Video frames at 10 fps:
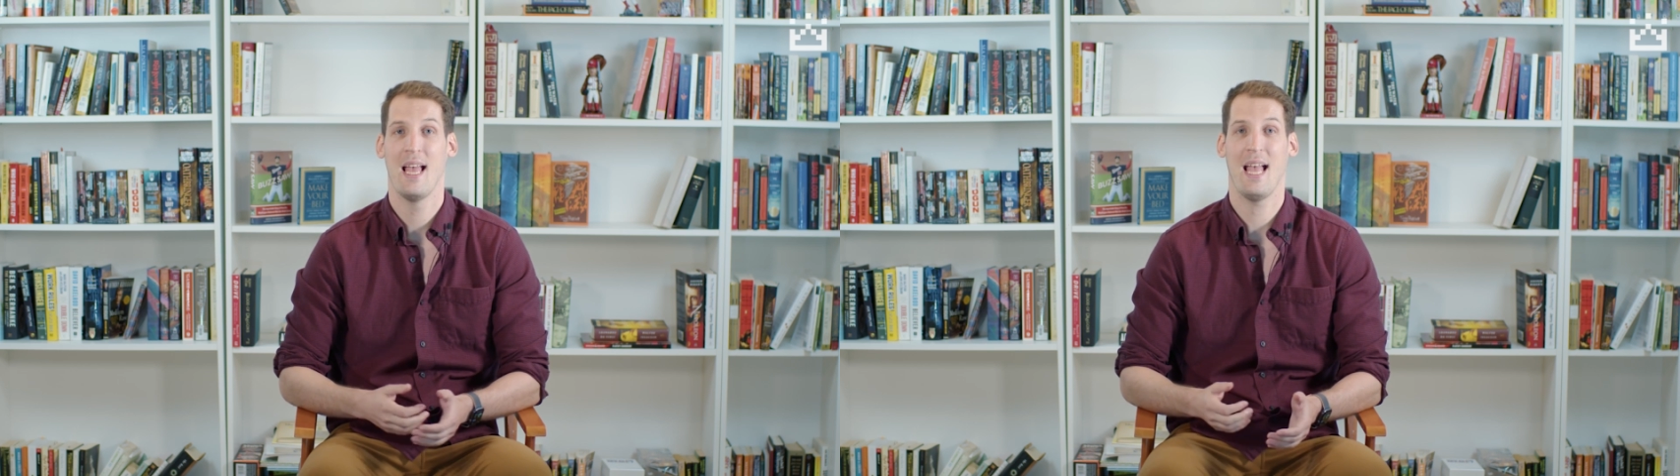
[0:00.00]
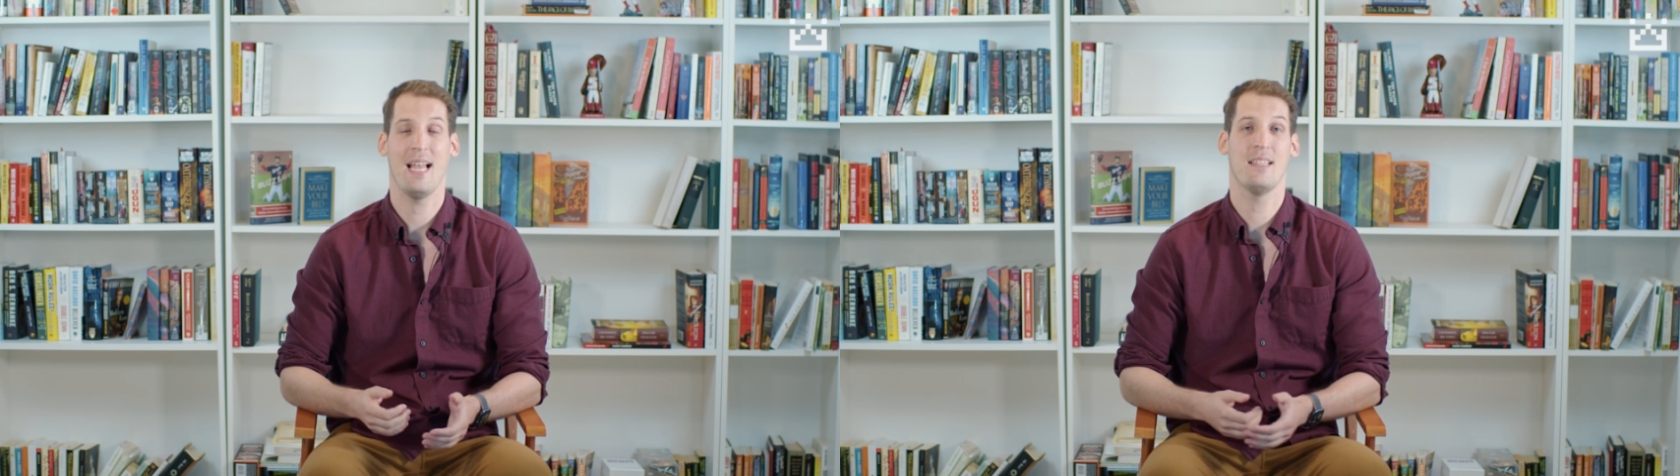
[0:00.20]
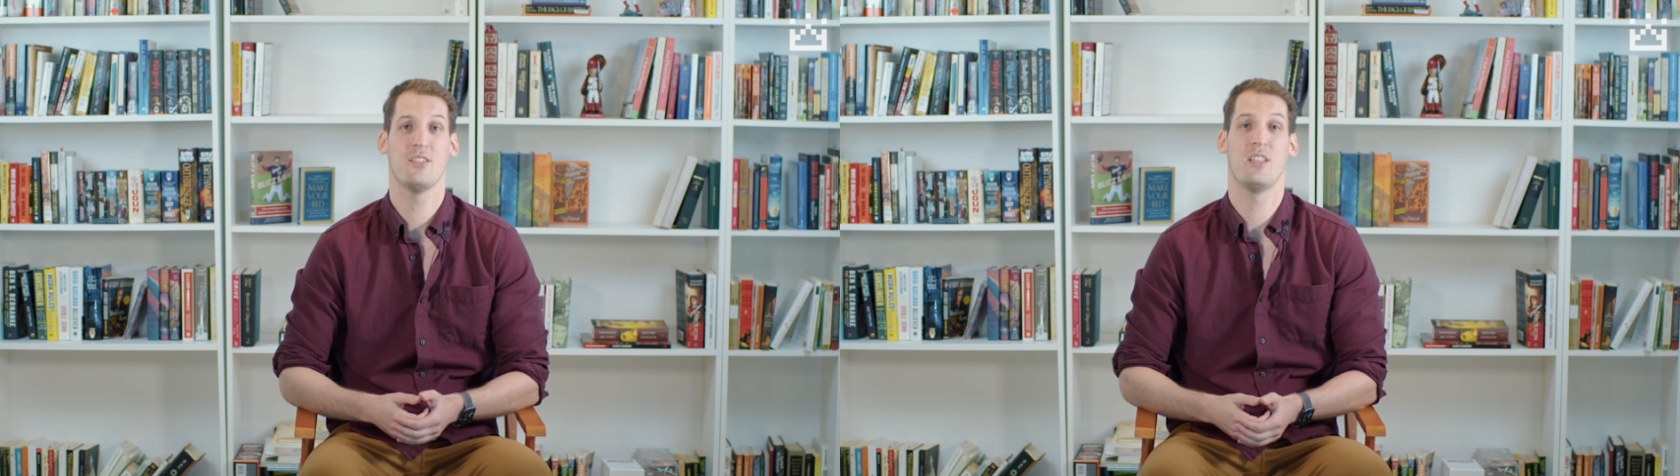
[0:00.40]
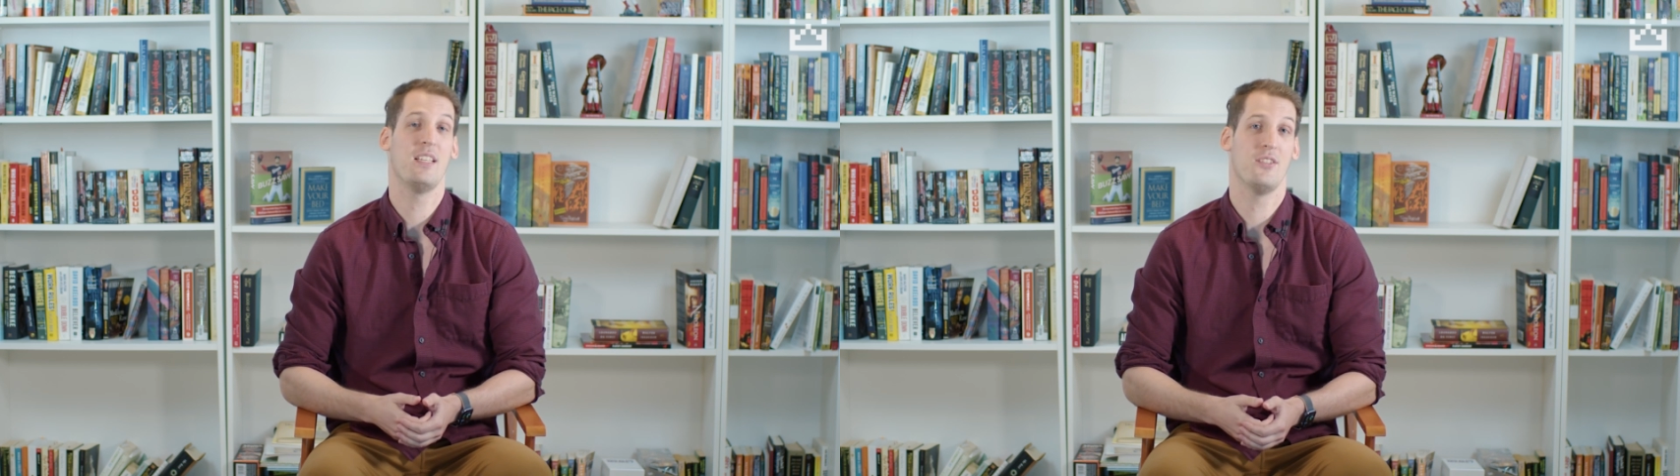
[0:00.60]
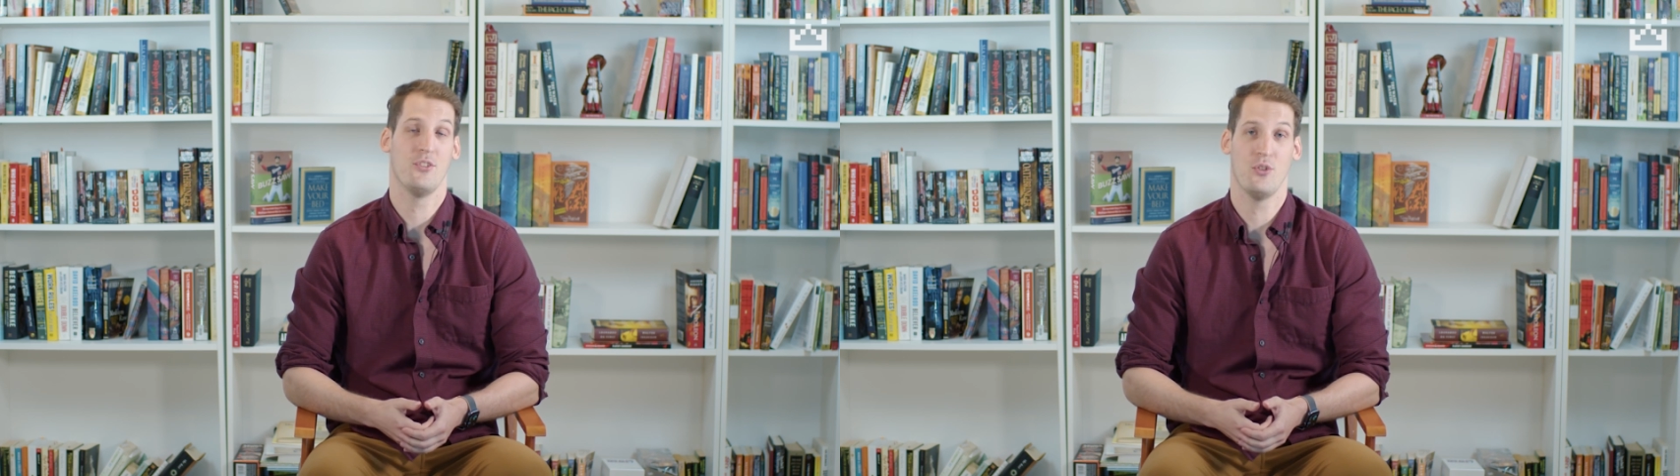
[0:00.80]
and is a
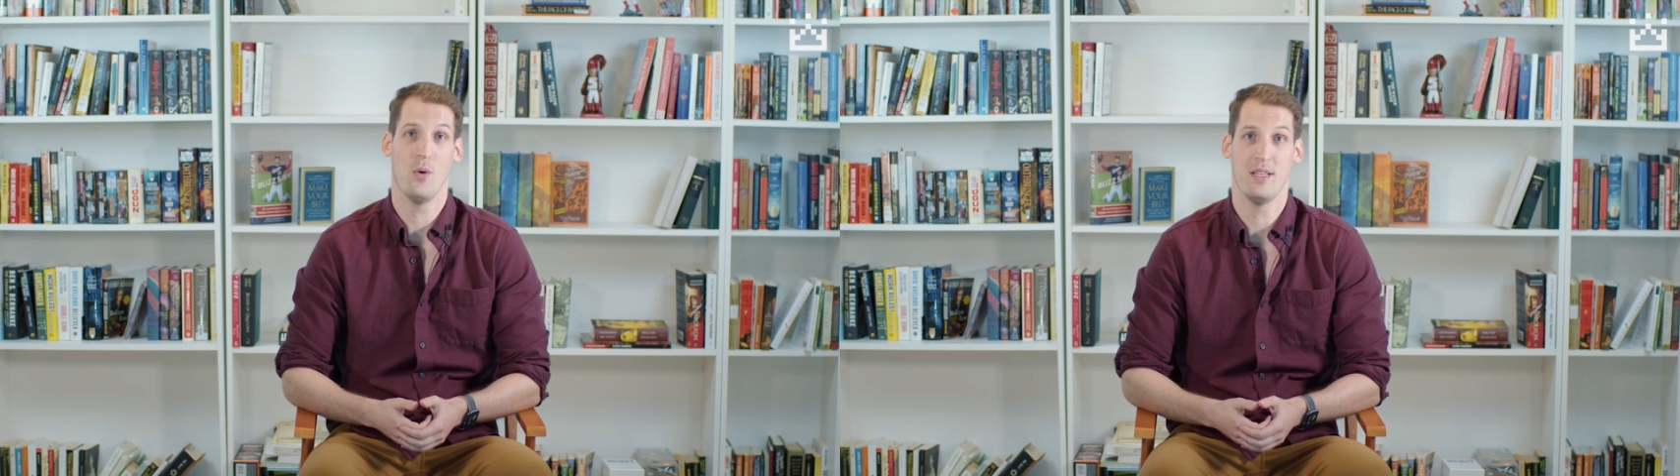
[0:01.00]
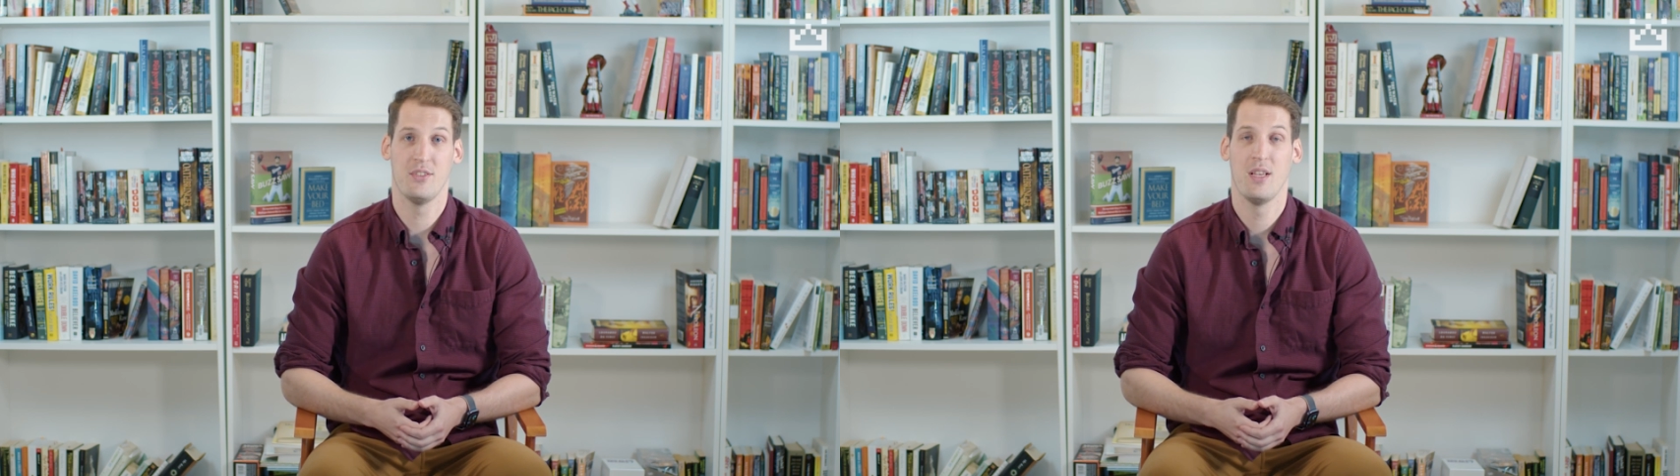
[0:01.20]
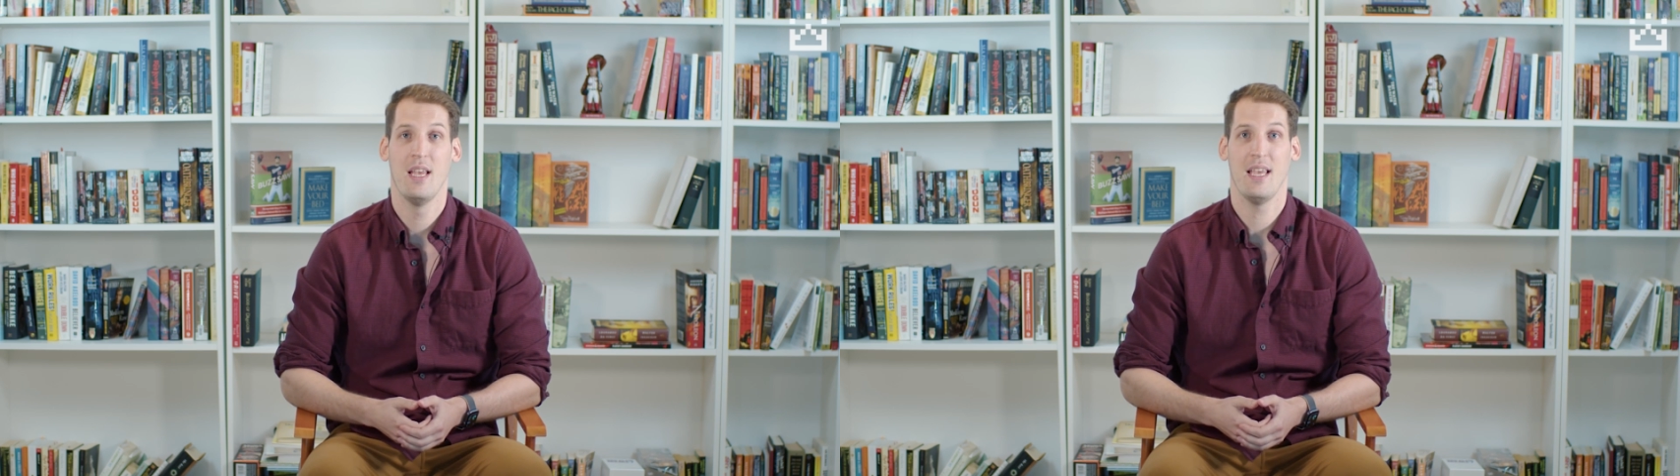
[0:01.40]
decent choice.